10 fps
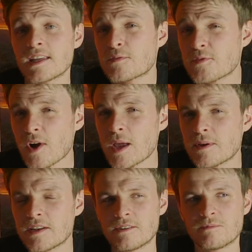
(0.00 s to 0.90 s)
I think
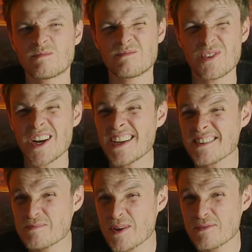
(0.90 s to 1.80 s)
framing really
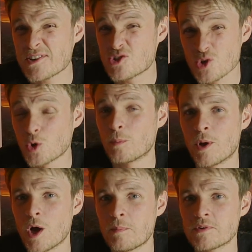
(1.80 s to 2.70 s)
has a bit of a dual
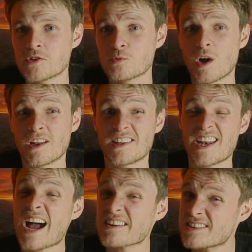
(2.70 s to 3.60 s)
purpose as well, and
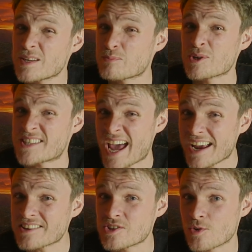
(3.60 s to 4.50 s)
it actually
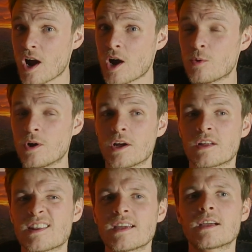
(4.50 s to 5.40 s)
protects your
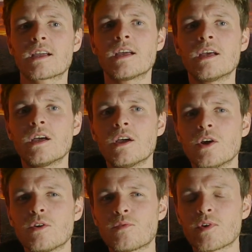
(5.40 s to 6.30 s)
artwork. Think,
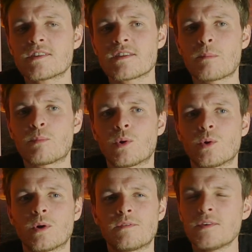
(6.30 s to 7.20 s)
for
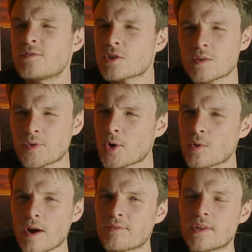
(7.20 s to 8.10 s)
example, if you took a
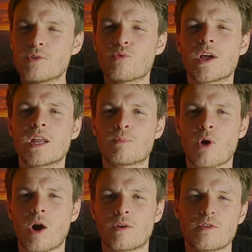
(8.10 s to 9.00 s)
photograph that you're really
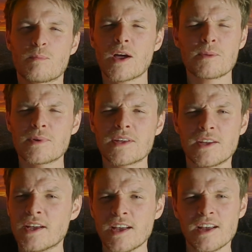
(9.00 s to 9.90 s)
proud of, it might be,